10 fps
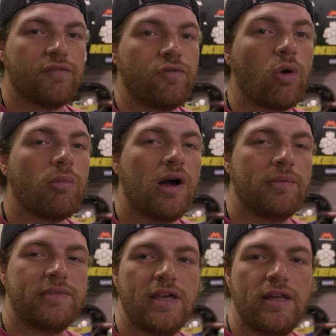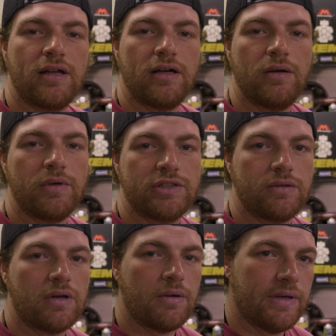a formal update on what's
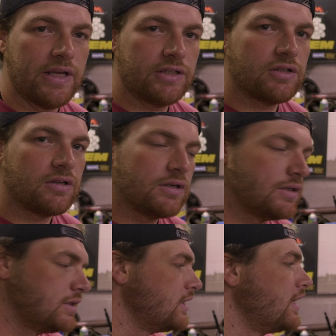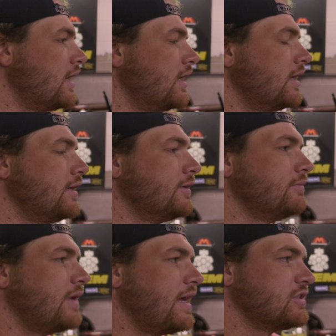going on with Nick's car.
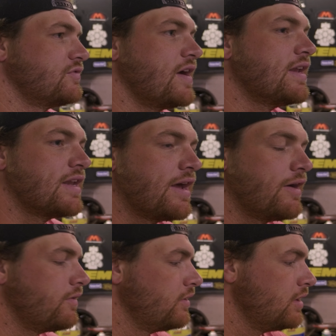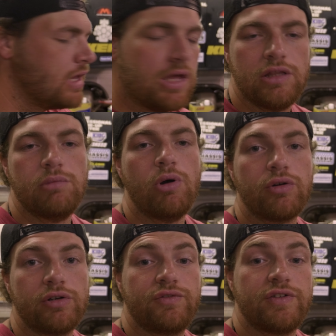As of right now, the
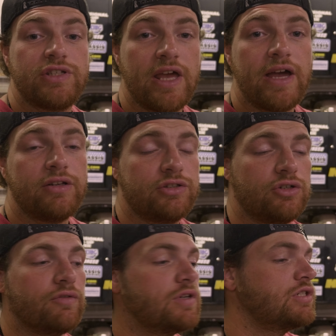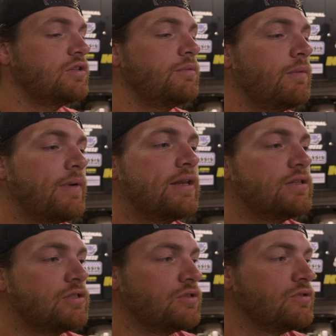motor is for sale. So originally we
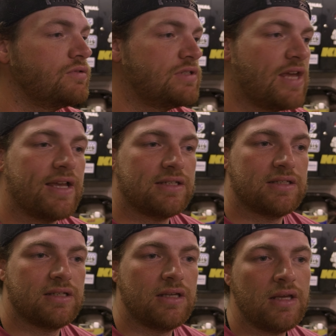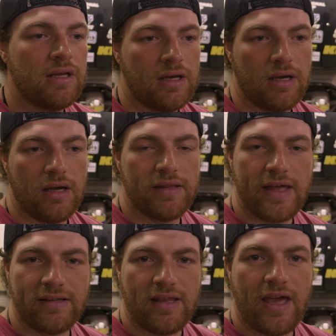went to test
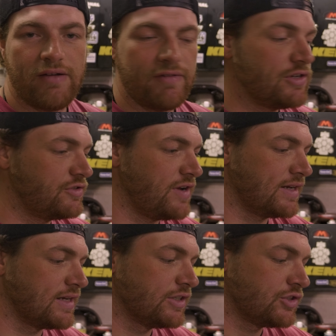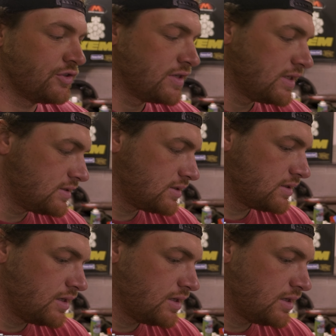that day at racetrack, not street,